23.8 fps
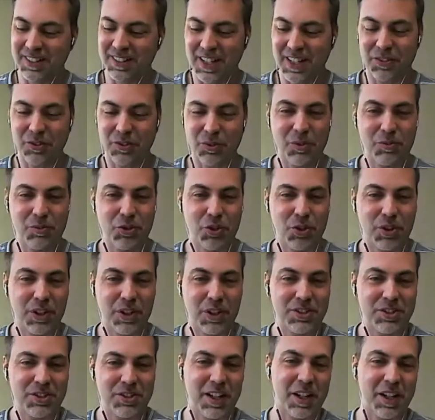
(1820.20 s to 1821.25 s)
Thanks, everyone, for joining
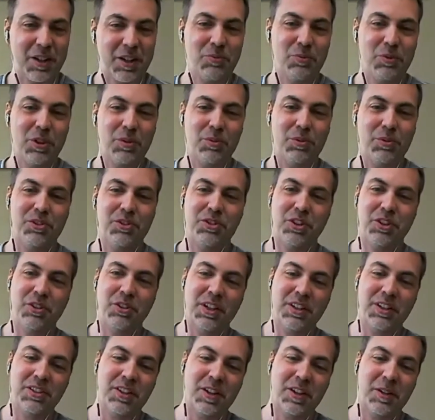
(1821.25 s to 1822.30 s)
us today. We will see you
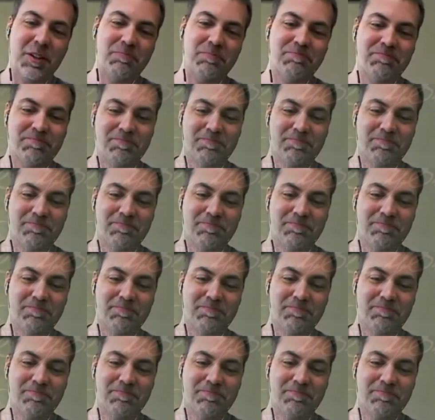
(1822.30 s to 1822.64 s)
next time.